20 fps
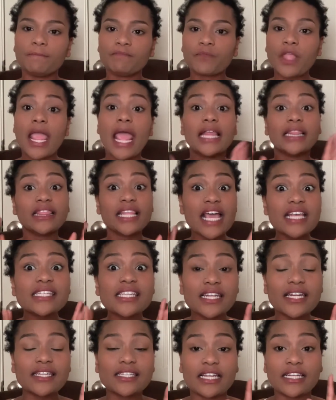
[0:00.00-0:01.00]
Unless it
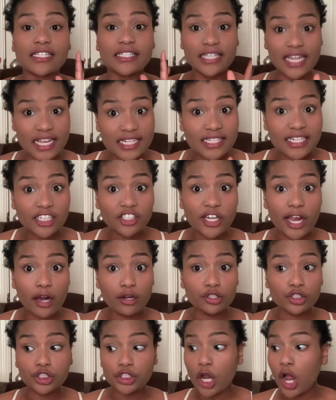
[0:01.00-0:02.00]
is a Disney Channel
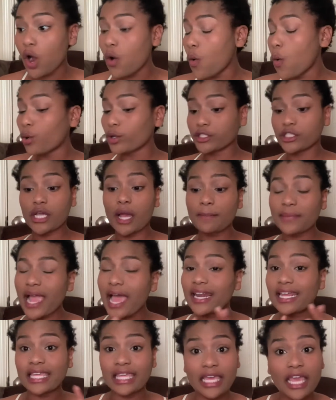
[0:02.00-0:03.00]
show or some kind
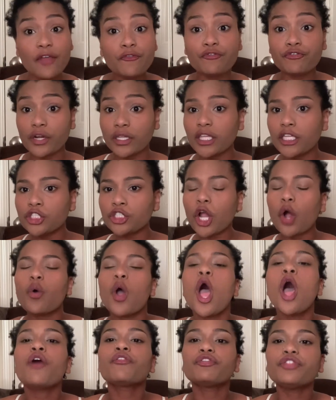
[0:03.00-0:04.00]
of kid-friendly show,
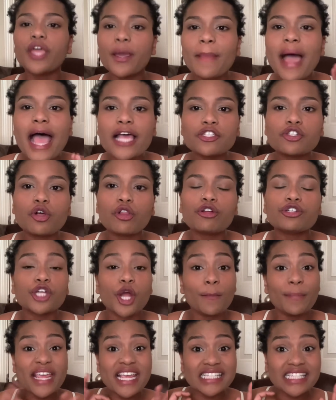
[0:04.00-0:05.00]
them high schoolers are
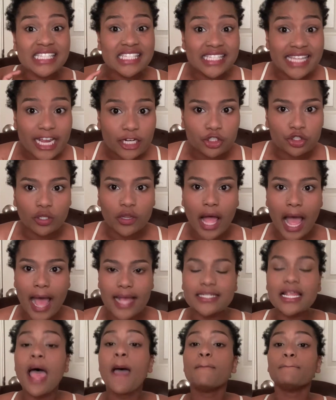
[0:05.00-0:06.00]
being sexualized.
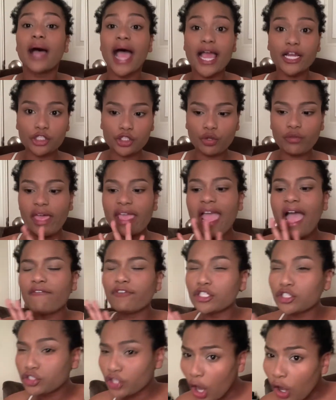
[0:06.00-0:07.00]
Mind you, they have
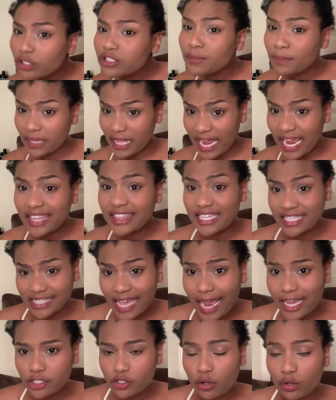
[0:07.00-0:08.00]
adults playing these high
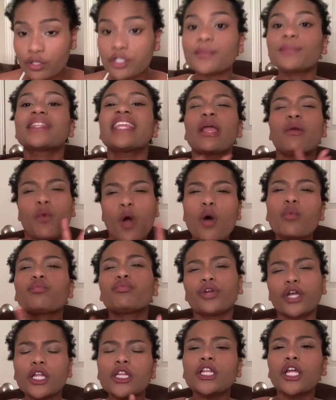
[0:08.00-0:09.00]
schoolers, but they want
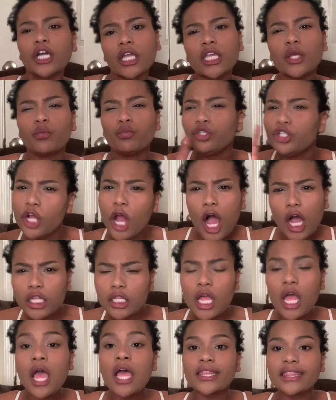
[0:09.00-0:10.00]
look young.
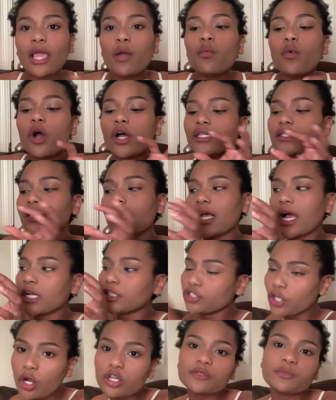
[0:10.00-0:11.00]
They want
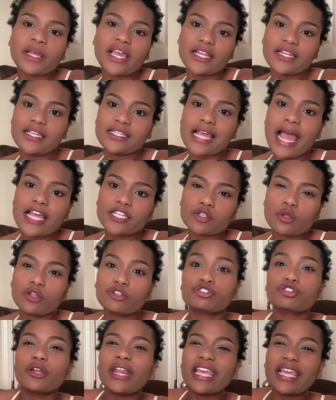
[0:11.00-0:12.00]
adults playing these high schoolers
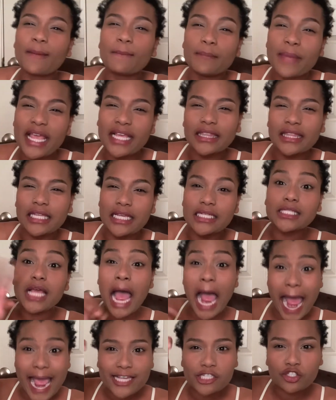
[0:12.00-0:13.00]
so they can make these
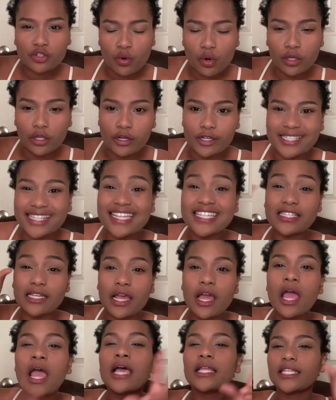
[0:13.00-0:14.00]
high schoolers, these
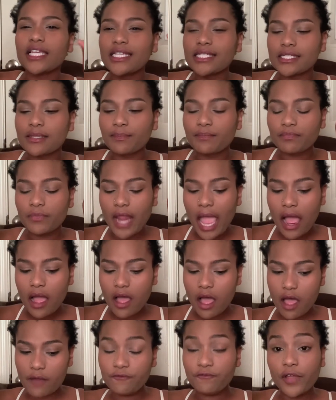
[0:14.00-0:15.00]

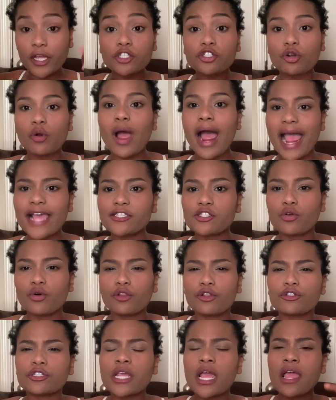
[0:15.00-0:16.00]
fictional high
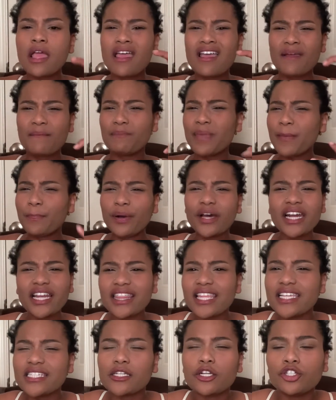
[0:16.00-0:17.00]
schoolers, be put in
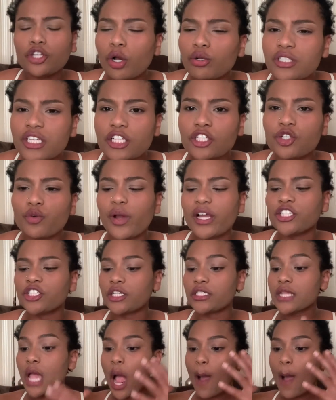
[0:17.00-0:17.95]
these adult situations.